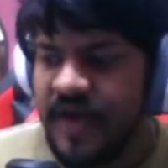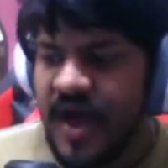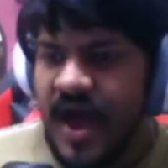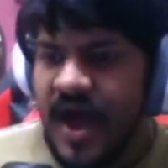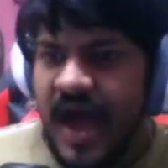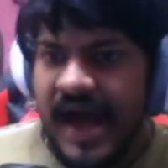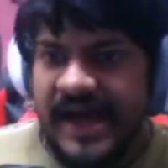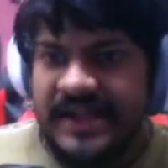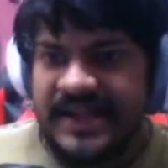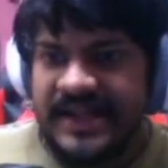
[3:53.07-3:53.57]

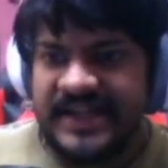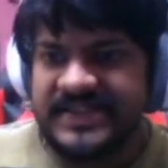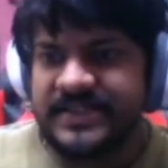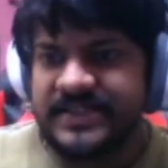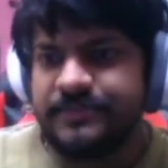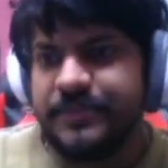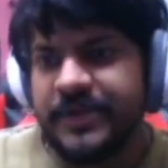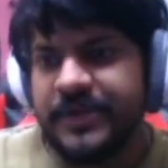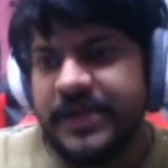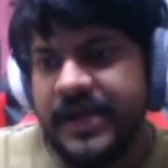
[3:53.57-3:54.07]
and
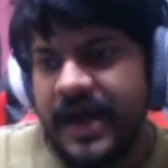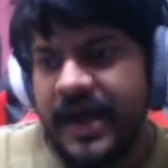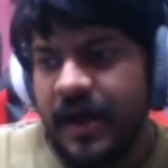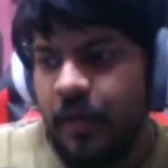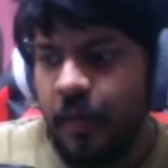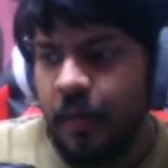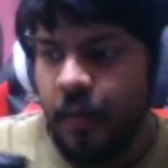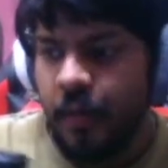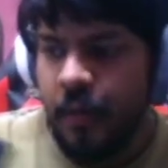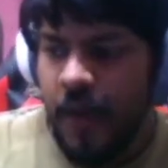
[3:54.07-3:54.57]
let's put it
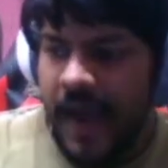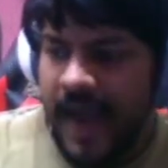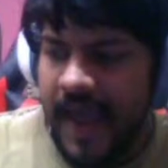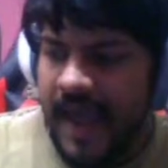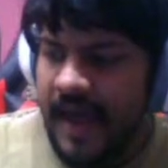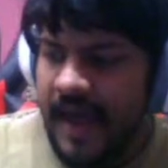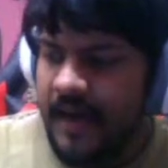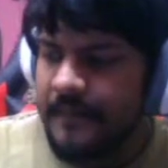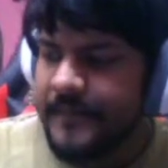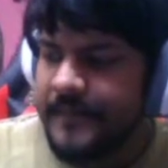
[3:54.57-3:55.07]

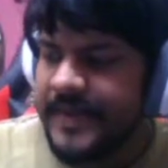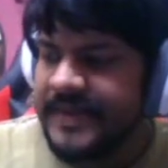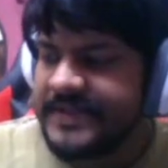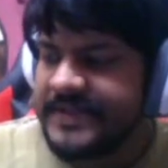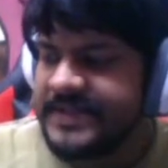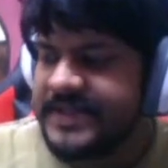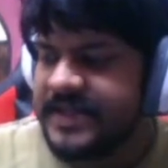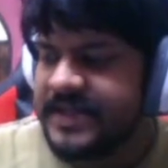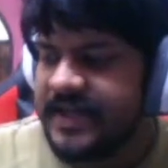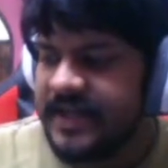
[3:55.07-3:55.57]
away a
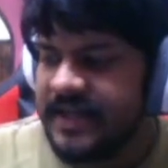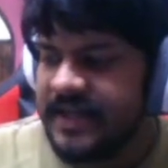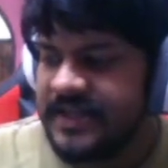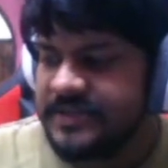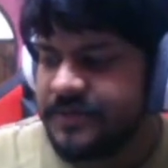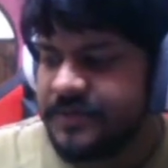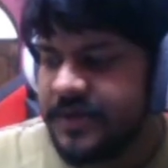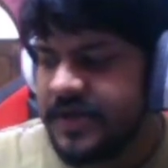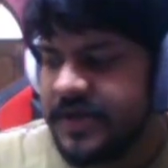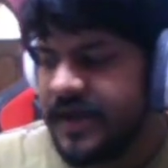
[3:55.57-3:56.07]
bit. Let's
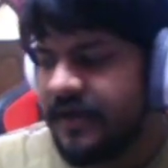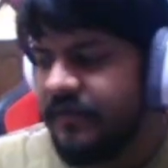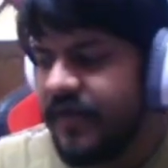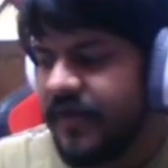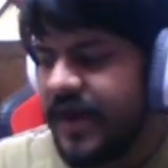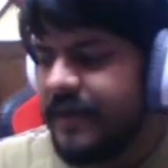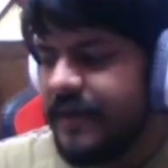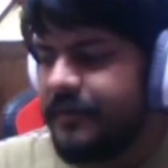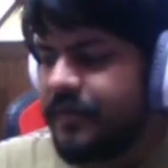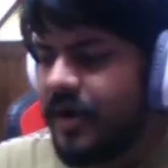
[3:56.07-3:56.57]
put it
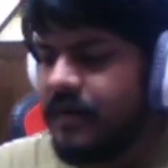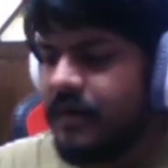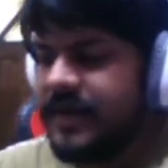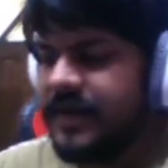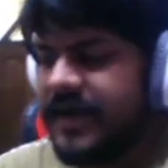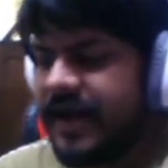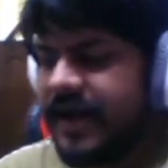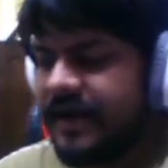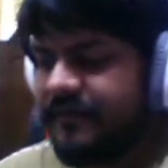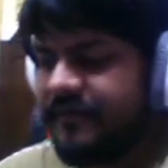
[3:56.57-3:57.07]
away,
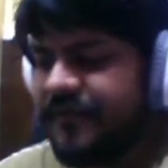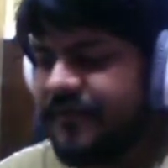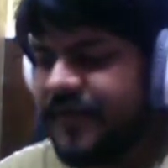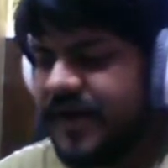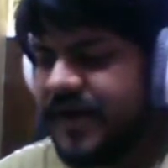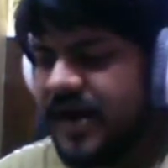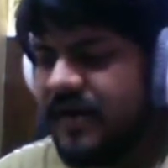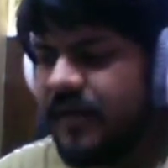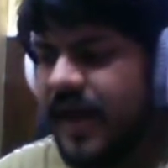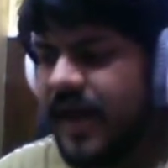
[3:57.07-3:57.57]
probably like a
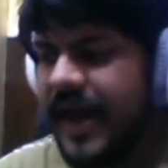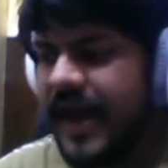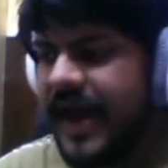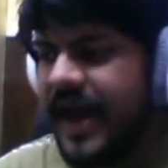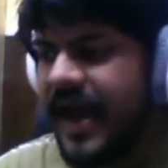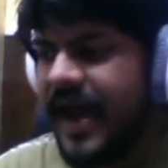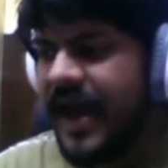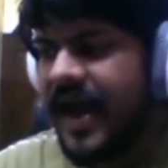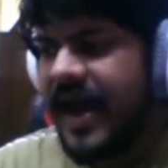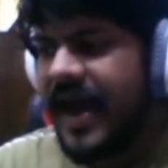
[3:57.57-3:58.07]
foot
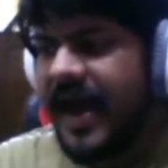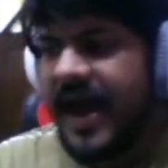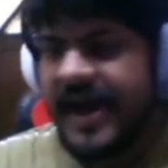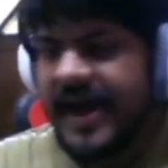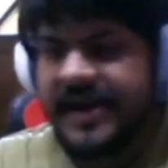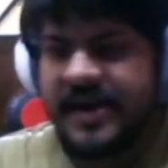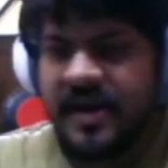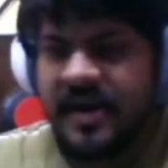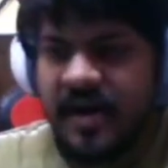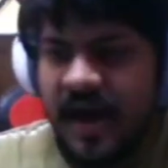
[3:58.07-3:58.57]
away.
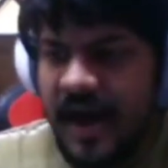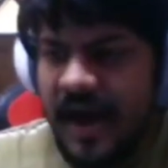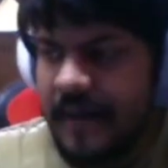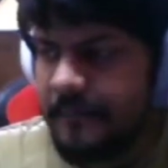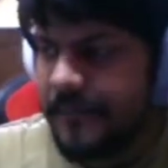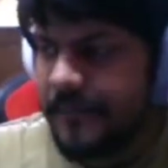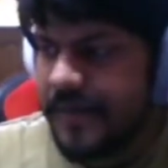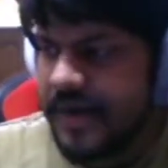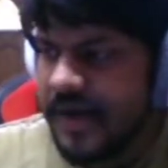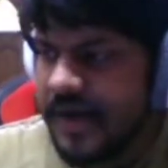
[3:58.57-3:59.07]
And here
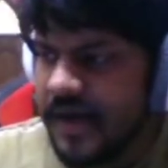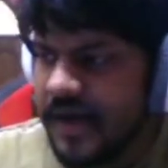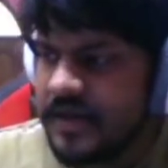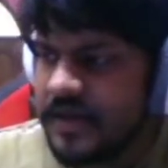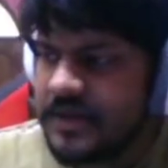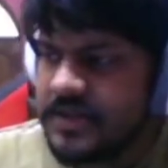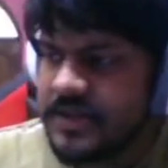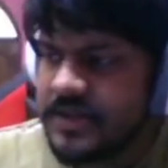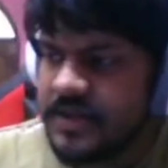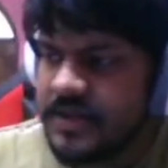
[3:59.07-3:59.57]
I'm putting
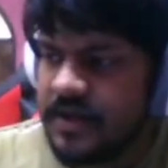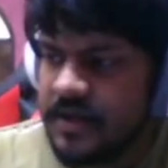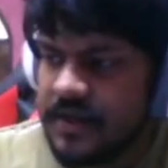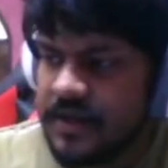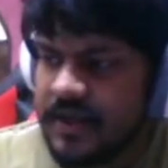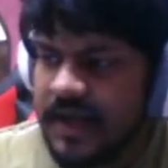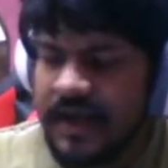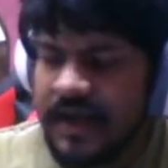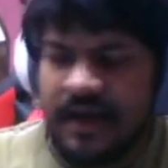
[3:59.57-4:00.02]
it like a